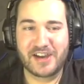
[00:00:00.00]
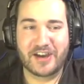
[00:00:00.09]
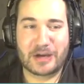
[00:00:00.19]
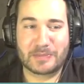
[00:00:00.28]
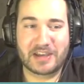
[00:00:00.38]

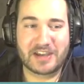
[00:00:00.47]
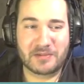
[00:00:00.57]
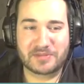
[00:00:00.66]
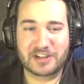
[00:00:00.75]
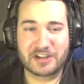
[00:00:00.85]
Um, he
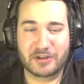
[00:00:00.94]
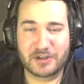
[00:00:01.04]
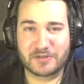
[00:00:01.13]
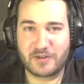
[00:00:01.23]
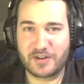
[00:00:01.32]
kept, you know, he
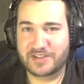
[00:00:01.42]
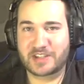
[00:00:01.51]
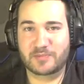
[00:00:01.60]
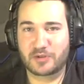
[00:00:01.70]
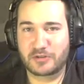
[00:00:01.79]
was very
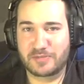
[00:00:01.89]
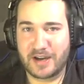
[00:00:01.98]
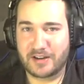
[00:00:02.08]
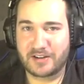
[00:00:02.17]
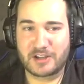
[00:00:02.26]
simple
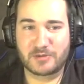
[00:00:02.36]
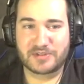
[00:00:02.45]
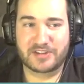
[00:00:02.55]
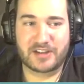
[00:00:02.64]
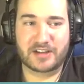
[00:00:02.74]
about it. He
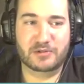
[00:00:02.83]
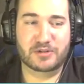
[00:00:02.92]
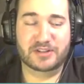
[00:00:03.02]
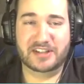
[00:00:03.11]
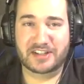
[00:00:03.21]
was like, I don't
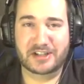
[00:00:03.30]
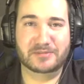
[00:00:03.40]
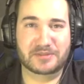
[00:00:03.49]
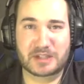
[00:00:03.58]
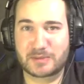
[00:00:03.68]
want to take
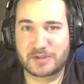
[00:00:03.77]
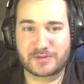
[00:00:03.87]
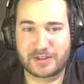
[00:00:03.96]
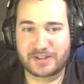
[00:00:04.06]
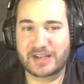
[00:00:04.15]
up too much
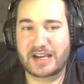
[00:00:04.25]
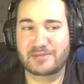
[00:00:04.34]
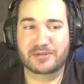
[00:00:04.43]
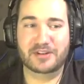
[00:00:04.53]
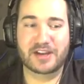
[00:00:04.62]
of your
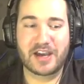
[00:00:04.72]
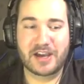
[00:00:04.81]
time, but